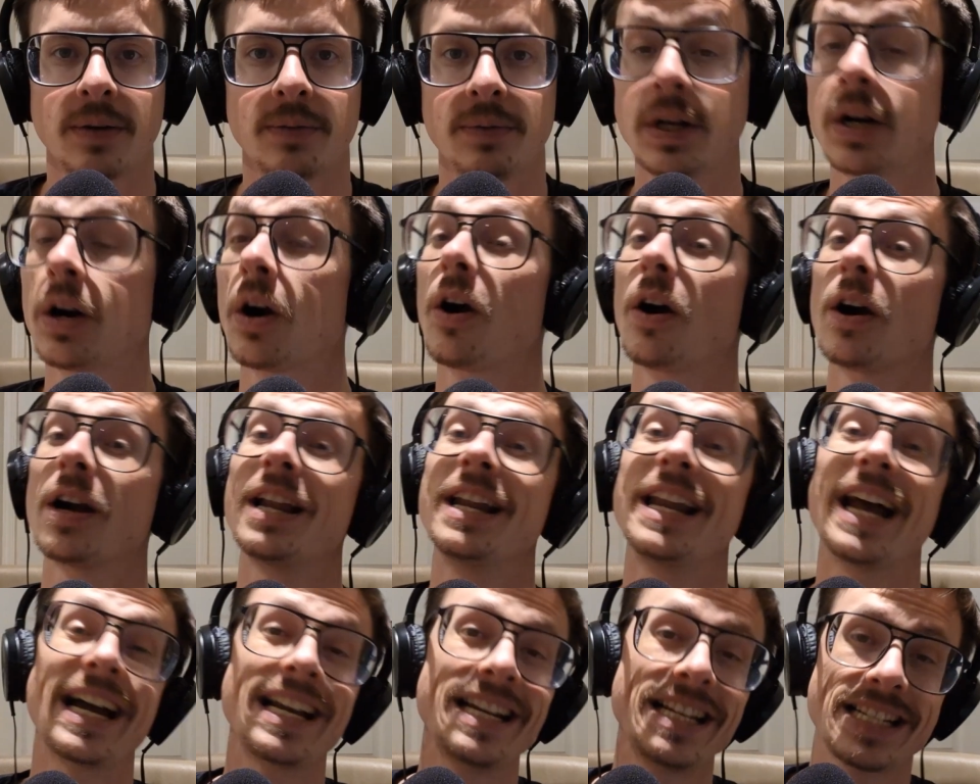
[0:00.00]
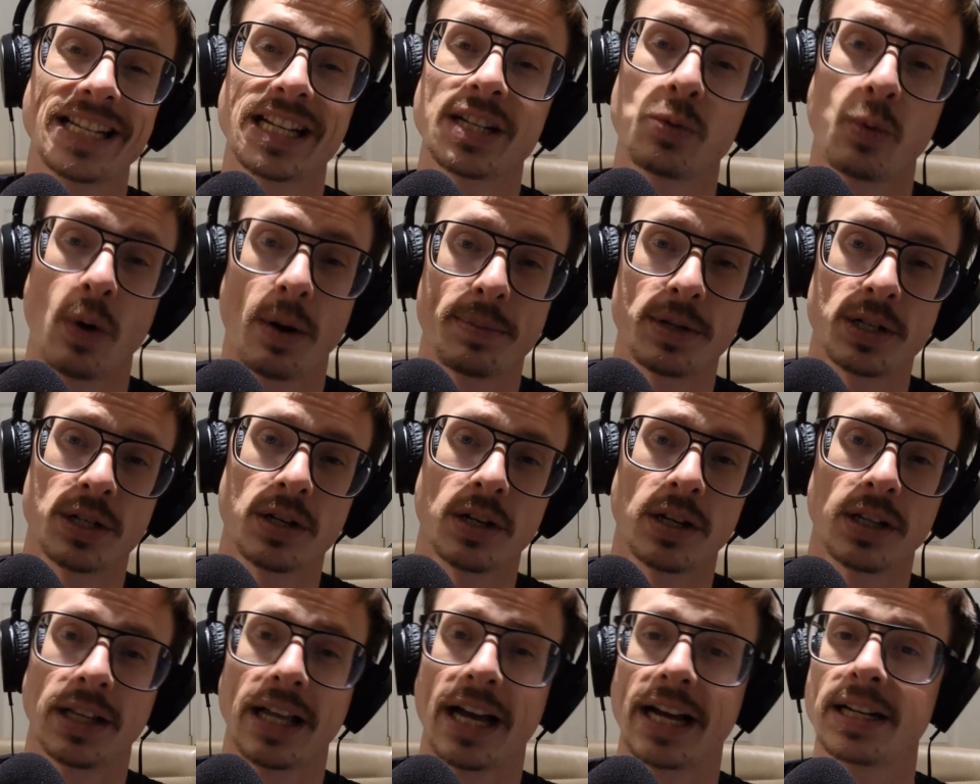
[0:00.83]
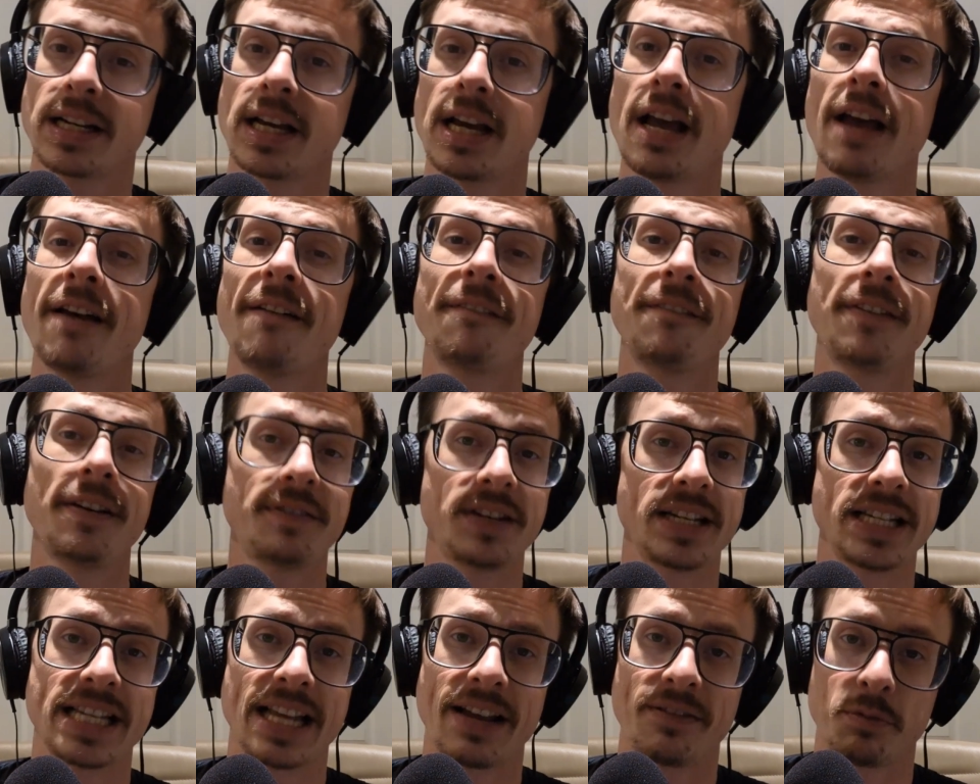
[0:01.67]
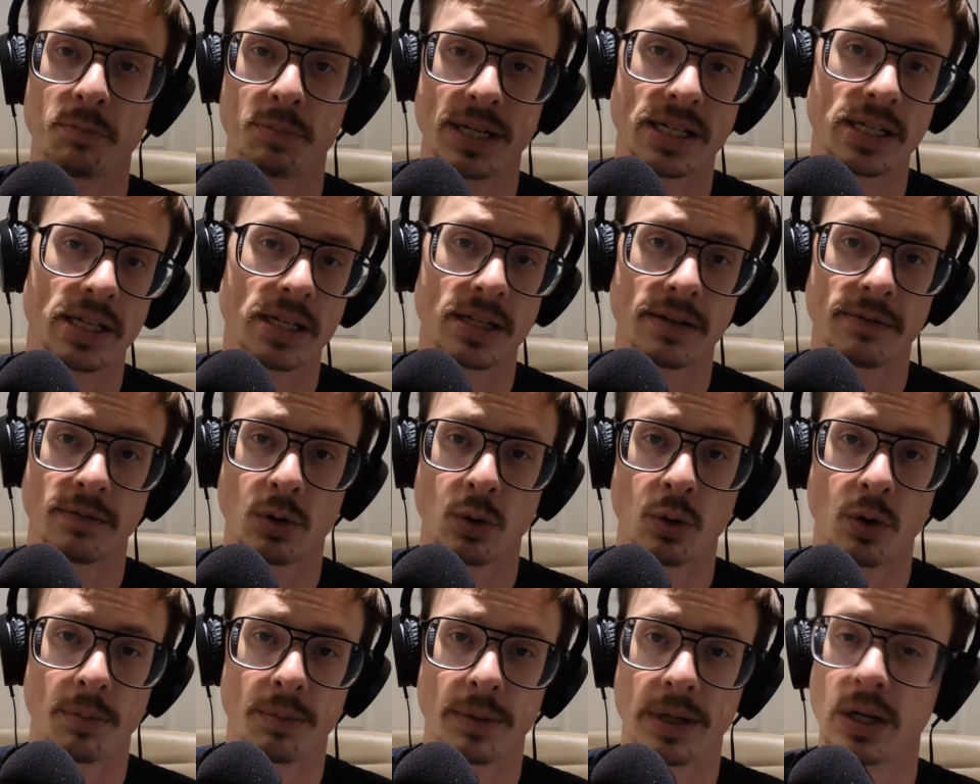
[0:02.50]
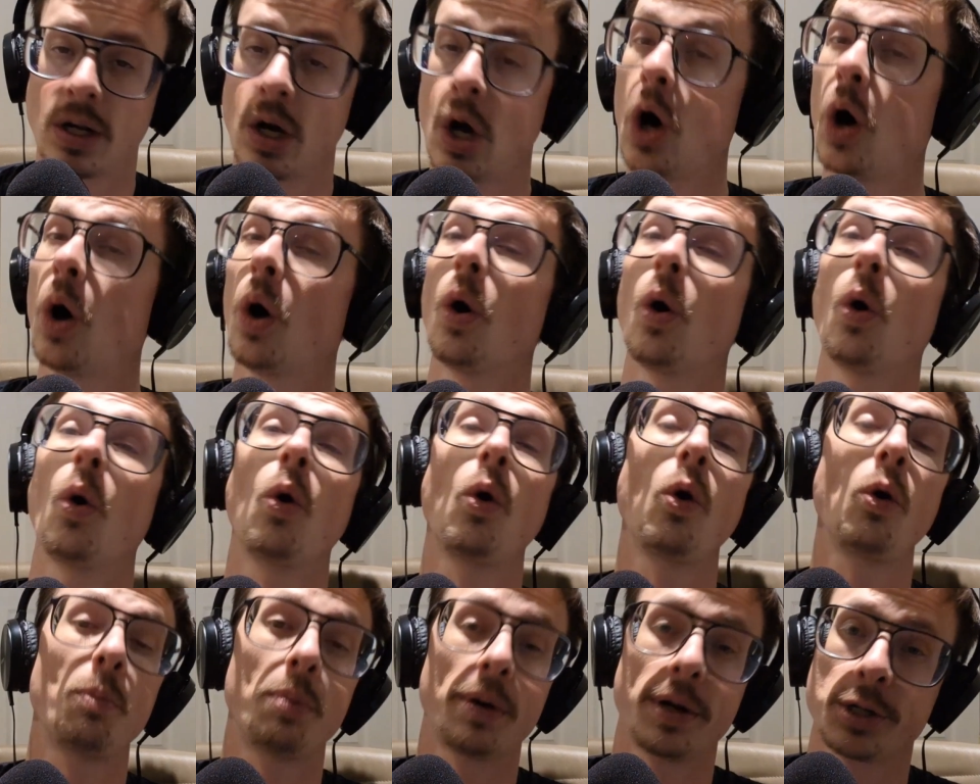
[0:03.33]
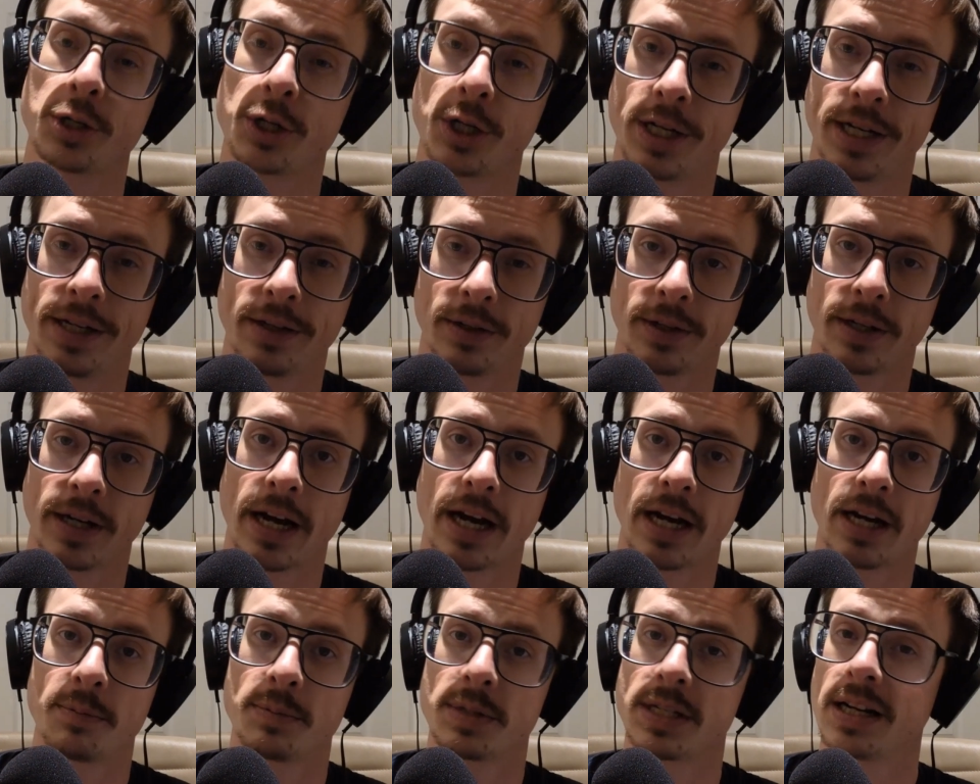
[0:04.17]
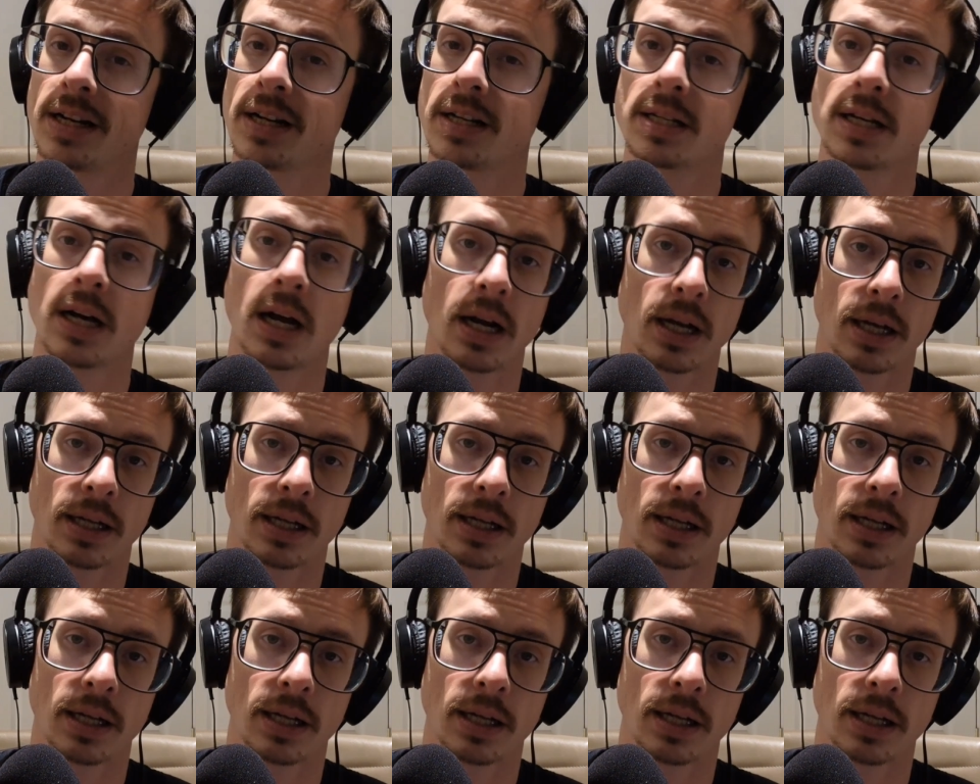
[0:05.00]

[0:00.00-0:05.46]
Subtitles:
There are 96 weapons to collect, 57 pieces of equipment, a whole bunch of healing items, and a ton of